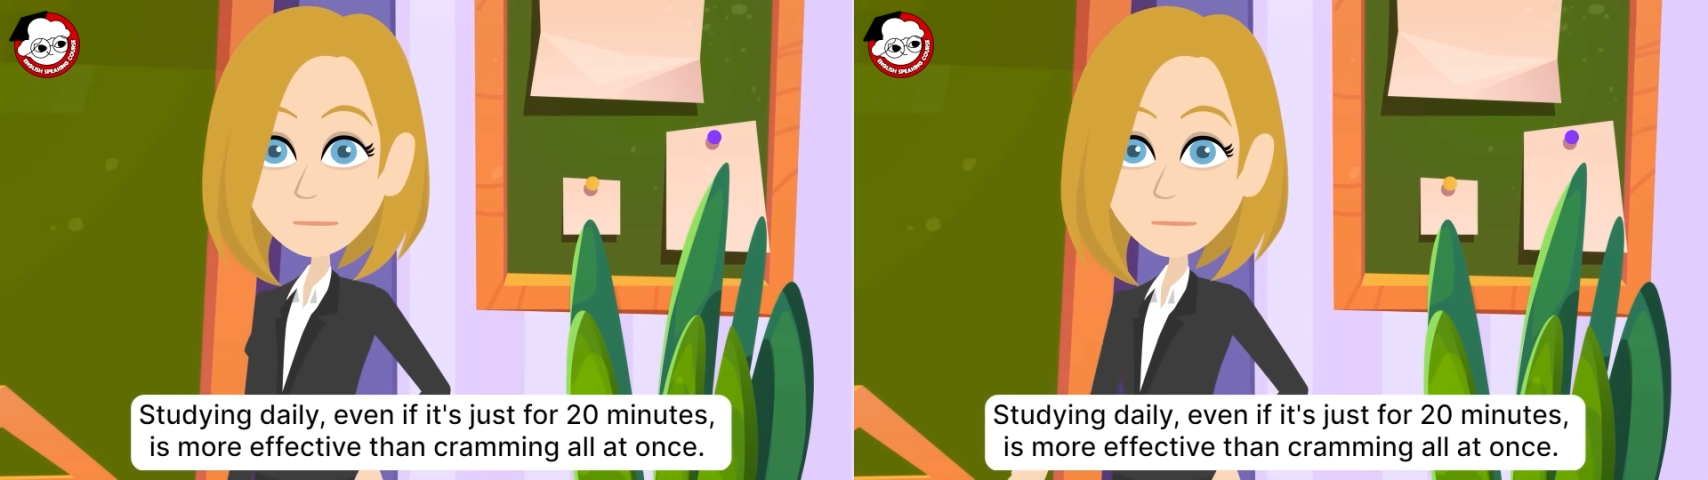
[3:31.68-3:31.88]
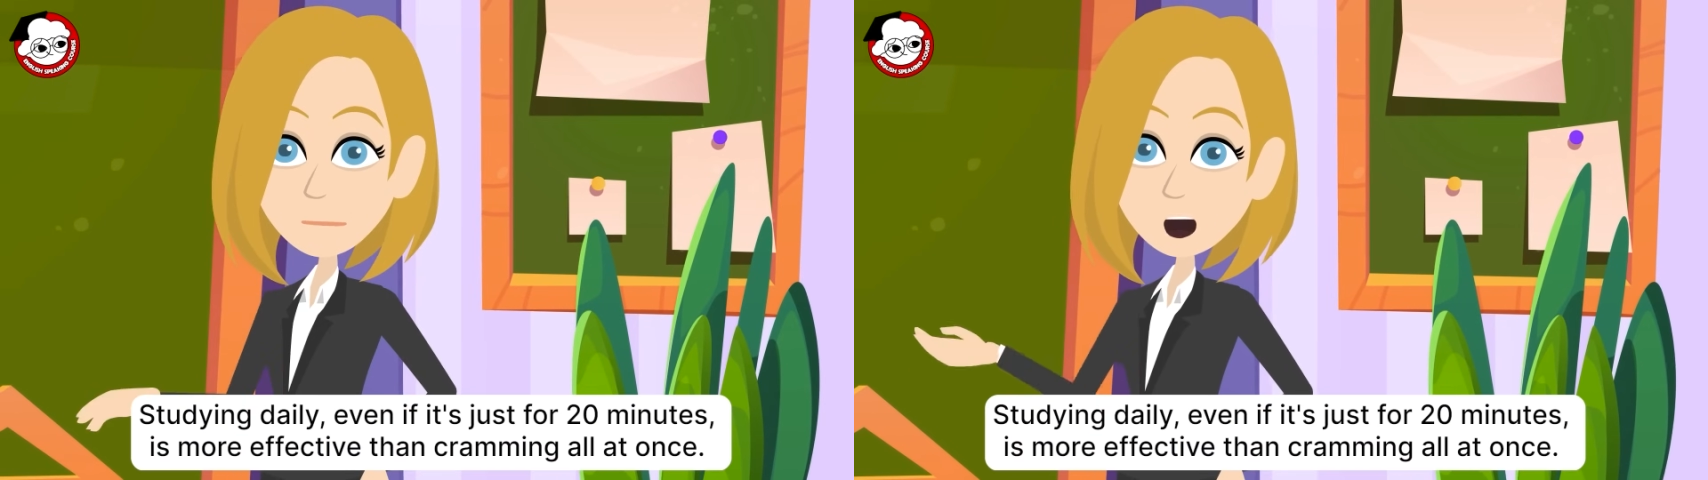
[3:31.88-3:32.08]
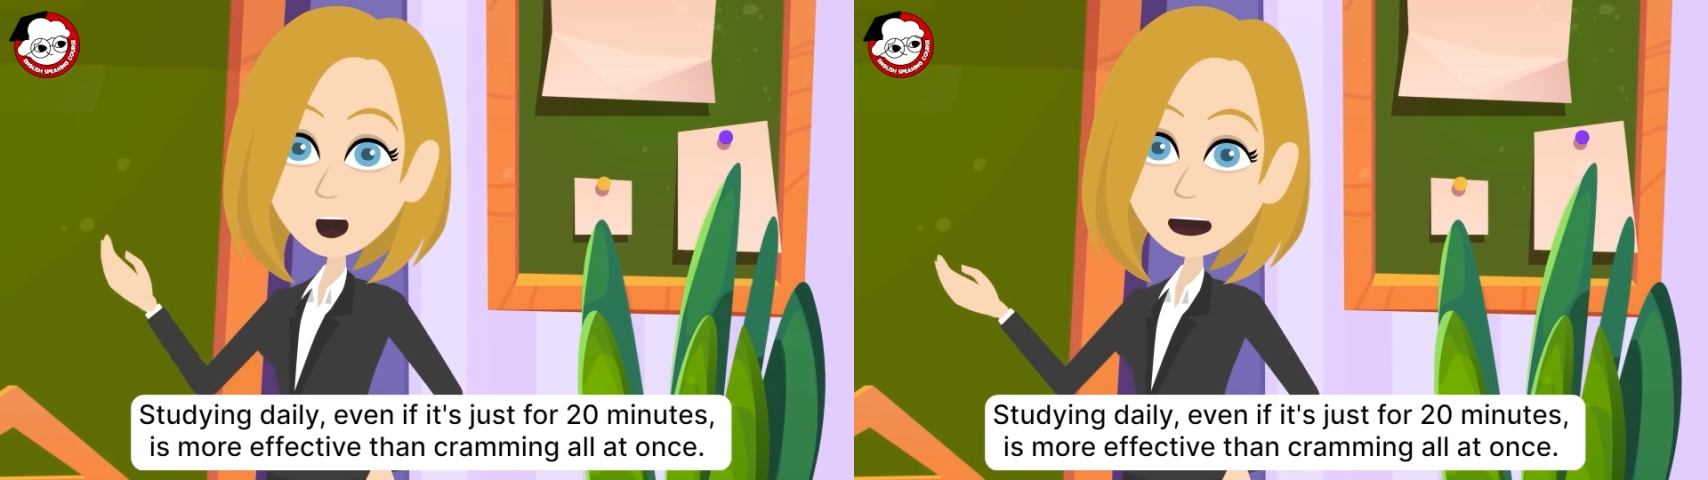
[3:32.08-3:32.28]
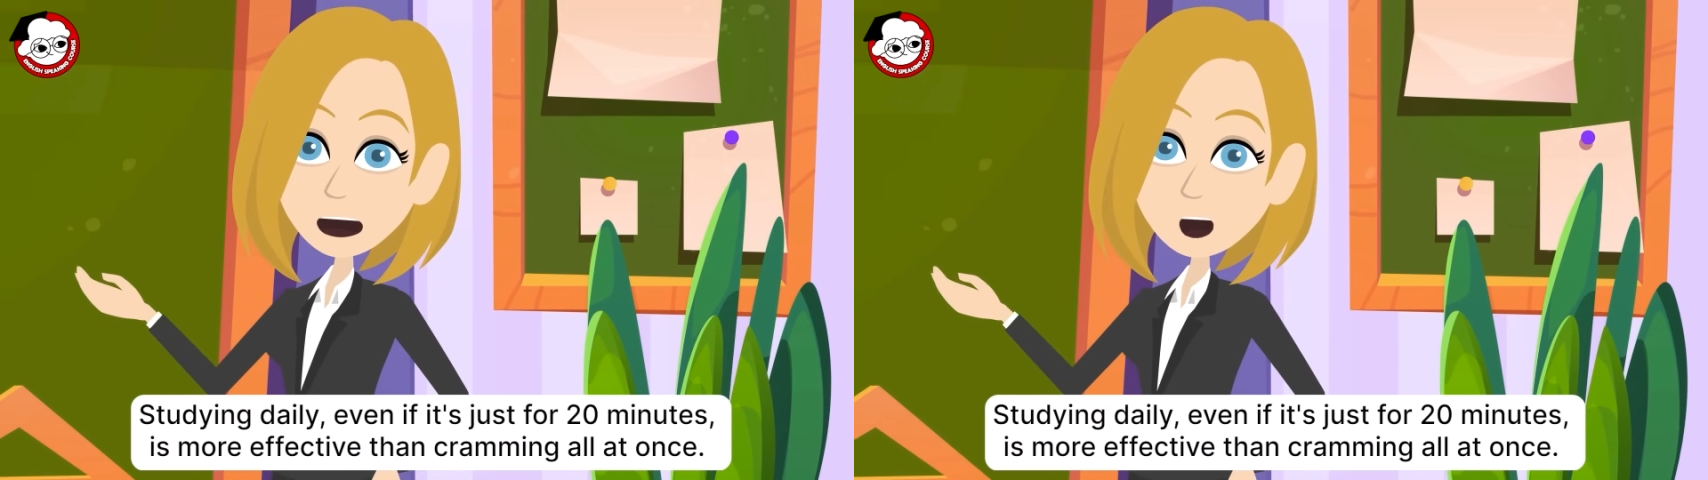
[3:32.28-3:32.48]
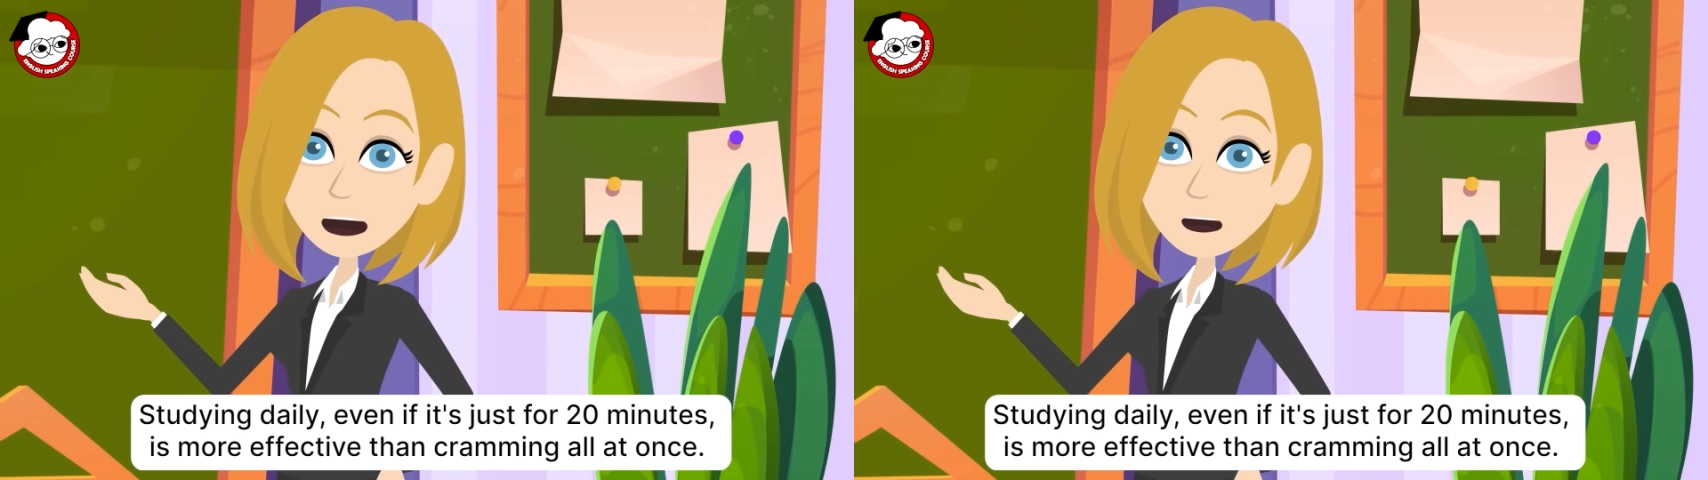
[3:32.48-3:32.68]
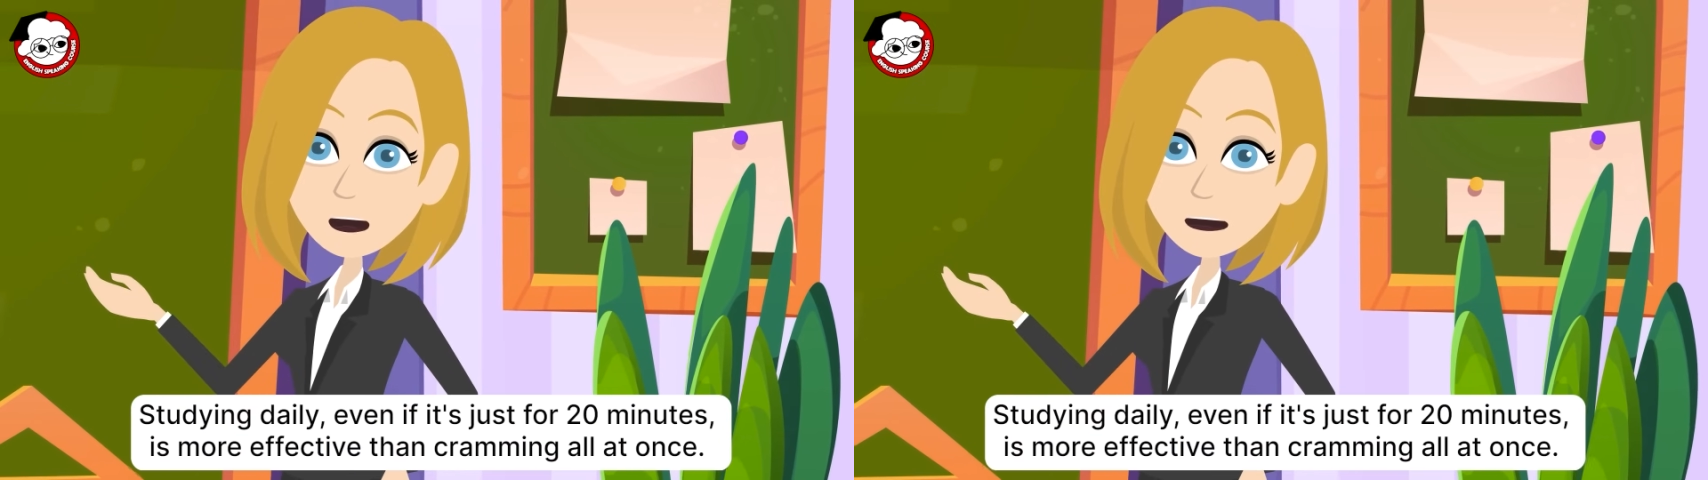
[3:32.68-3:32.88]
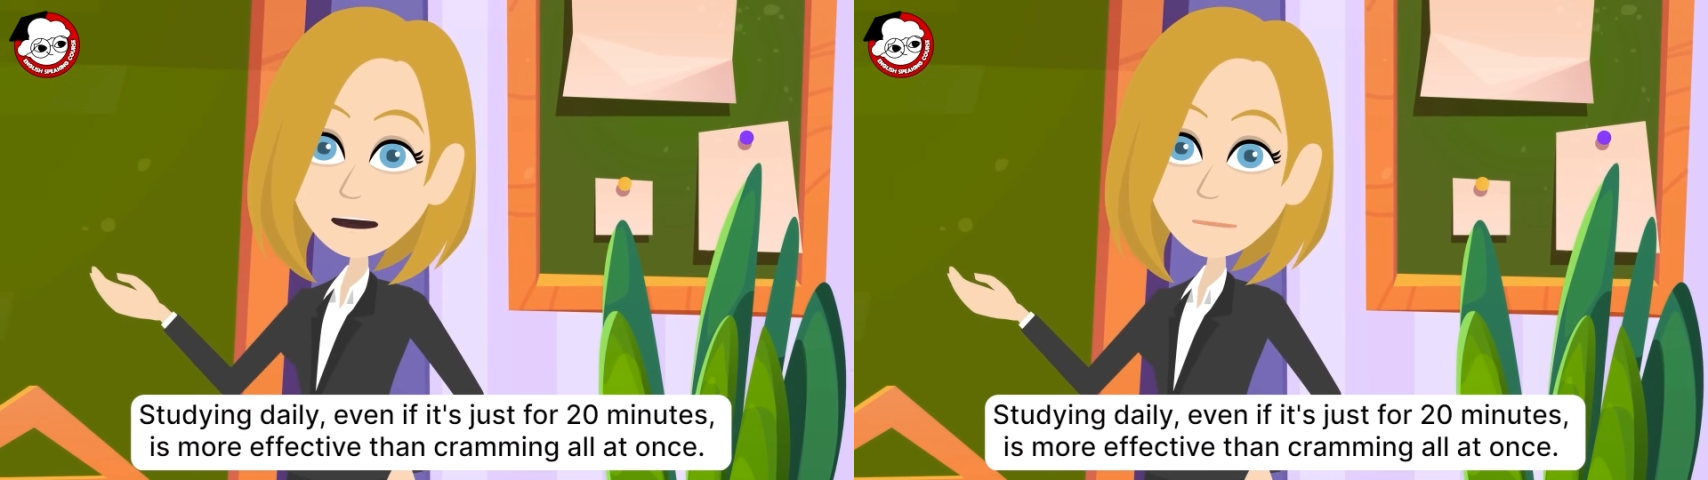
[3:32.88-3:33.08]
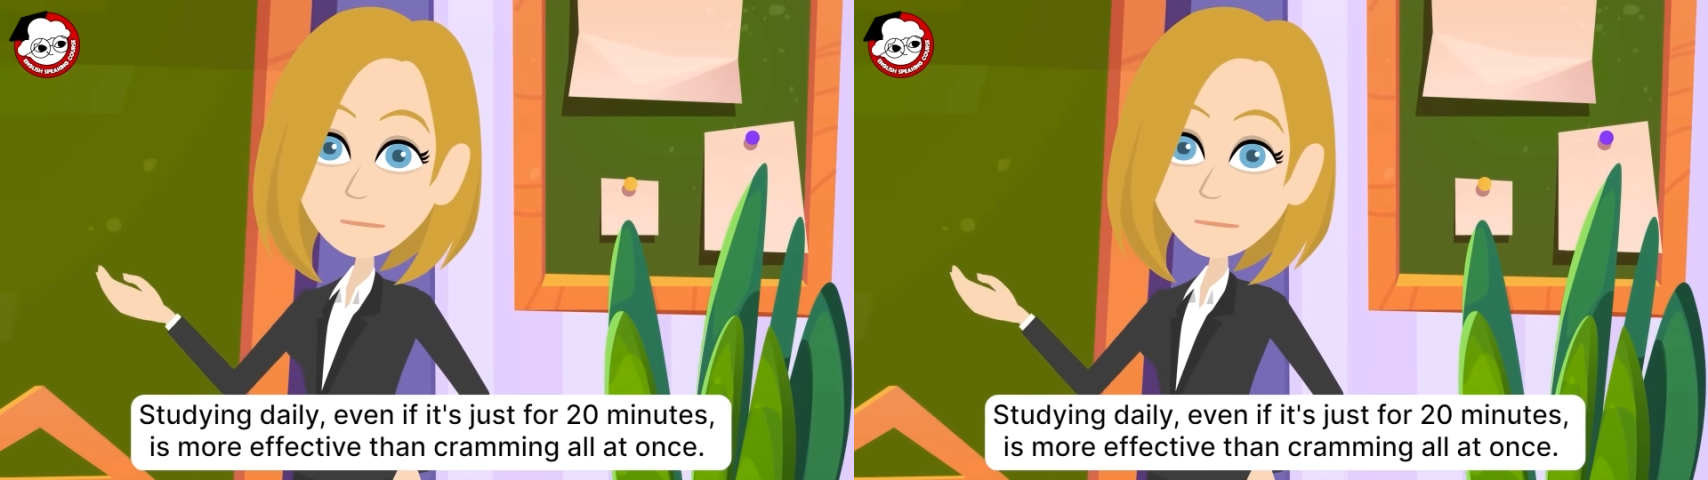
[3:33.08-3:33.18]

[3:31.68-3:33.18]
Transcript: Studying daily,